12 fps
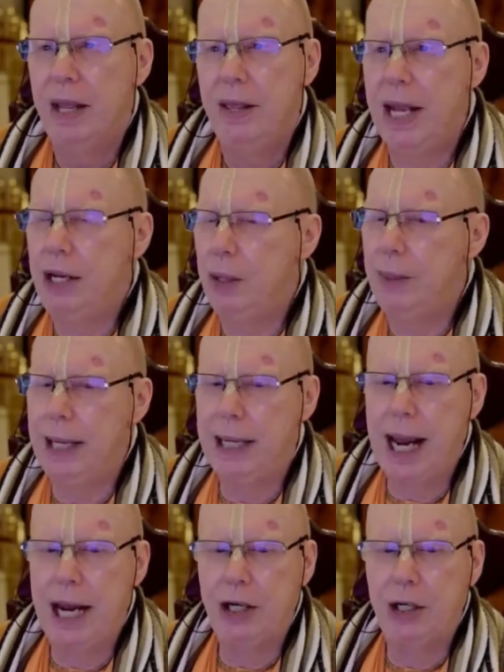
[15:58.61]
then you
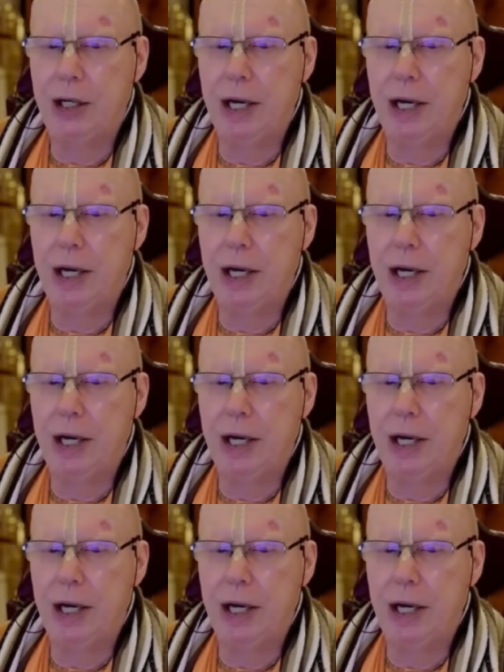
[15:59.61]
engage it in